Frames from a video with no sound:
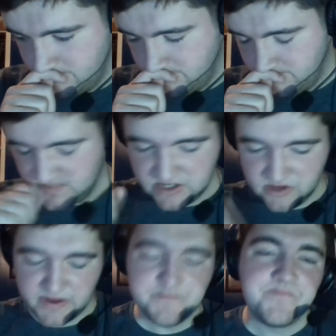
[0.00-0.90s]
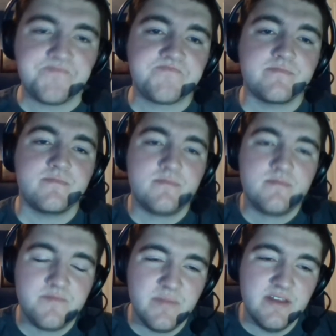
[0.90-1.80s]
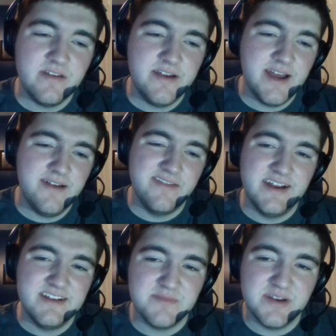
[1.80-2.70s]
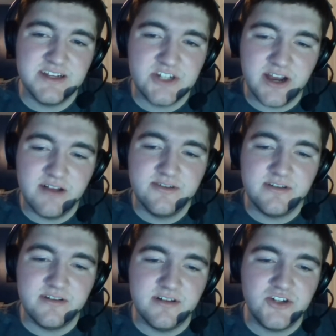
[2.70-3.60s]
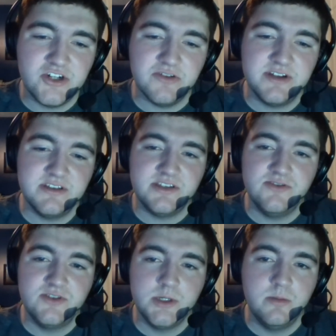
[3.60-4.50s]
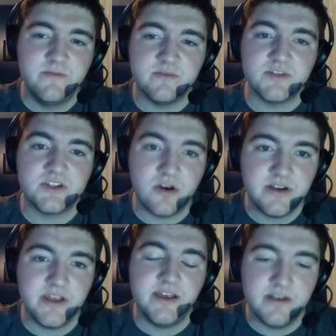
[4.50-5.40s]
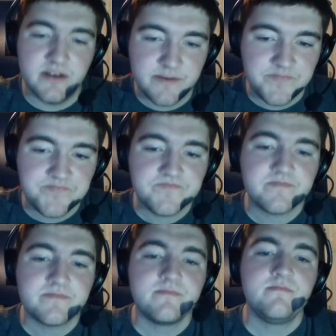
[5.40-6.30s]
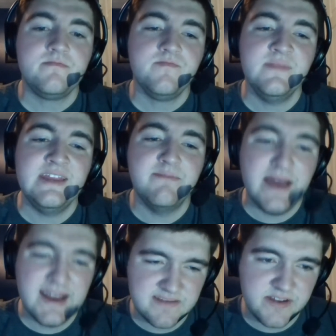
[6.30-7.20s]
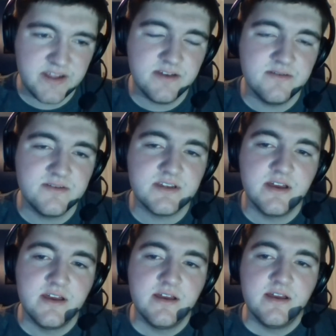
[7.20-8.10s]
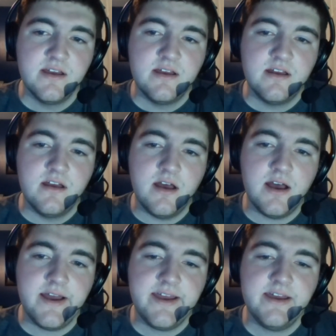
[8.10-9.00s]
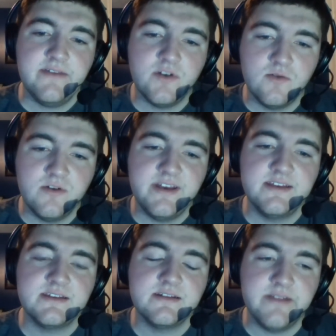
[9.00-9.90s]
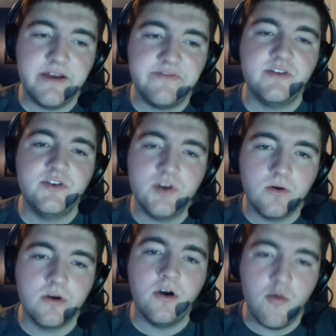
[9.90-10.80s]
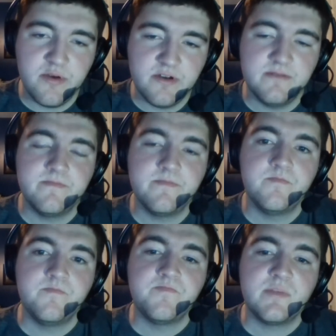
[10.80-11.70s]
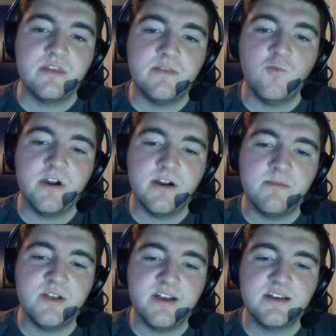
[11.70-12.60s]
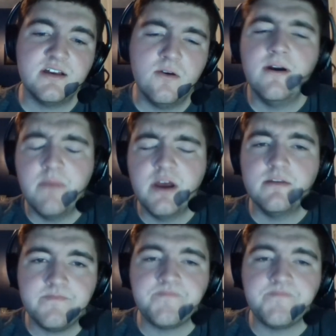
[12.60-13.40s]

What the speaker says: Excuse me. There you have it. That is my childhood in a nutshell. That is YouTube from start to end. In past videos, I have always left the door open where I'm like, oh, I might